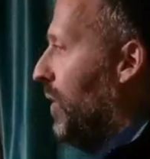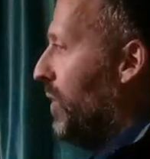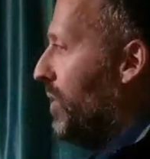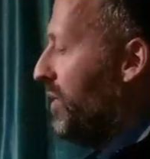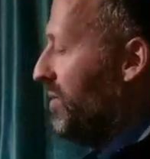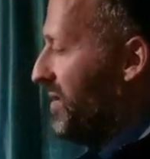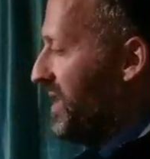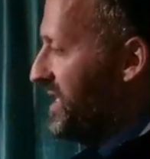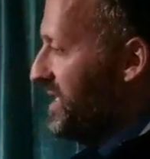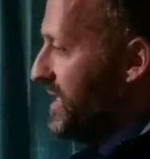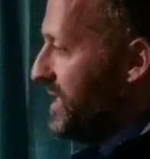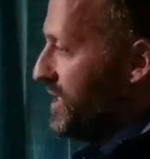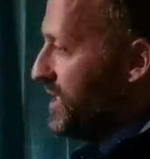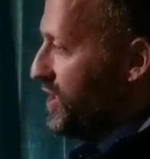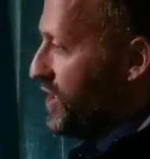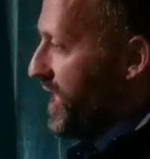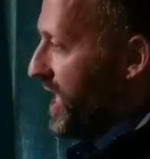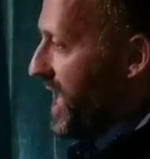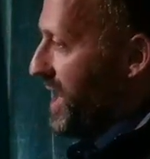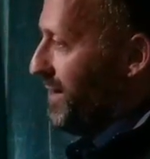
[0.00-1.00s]
the reason the
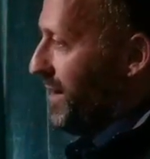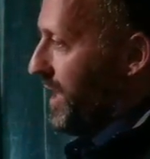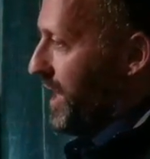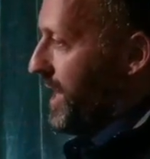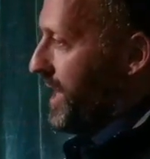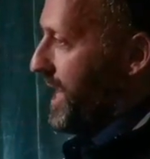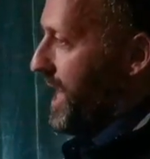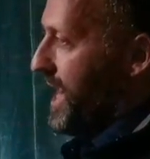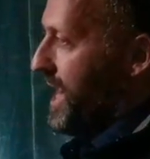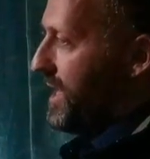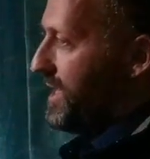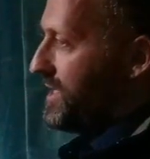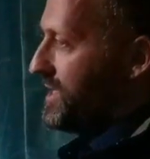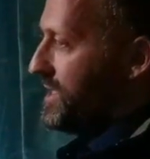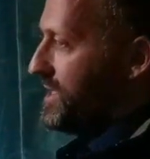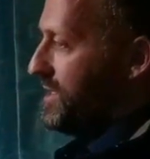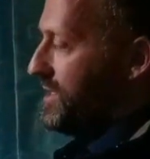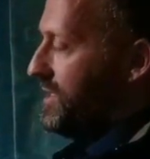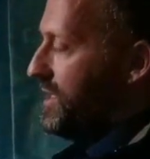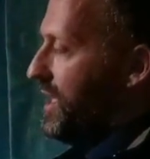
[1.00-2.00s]
chair at that
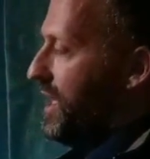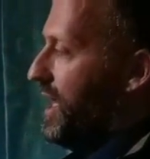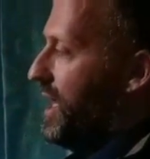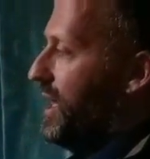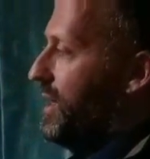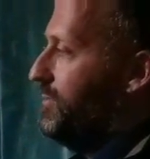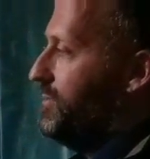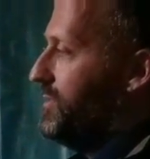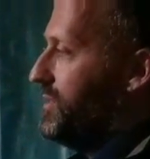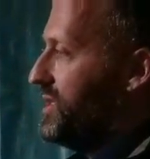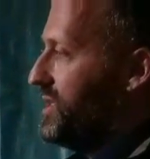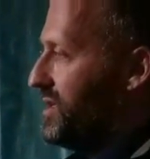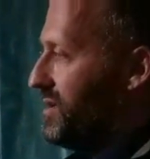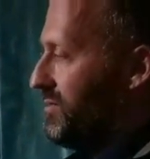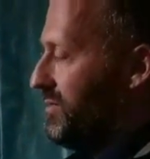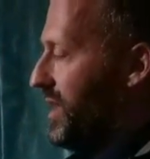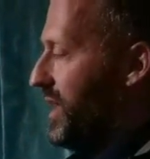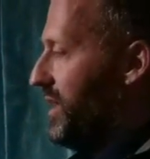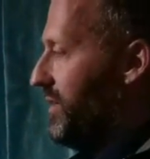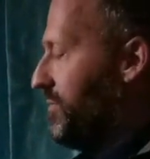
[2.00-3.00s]
um,
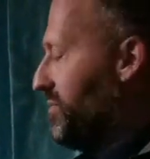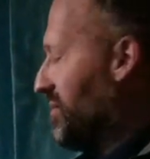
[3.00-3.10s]
degree of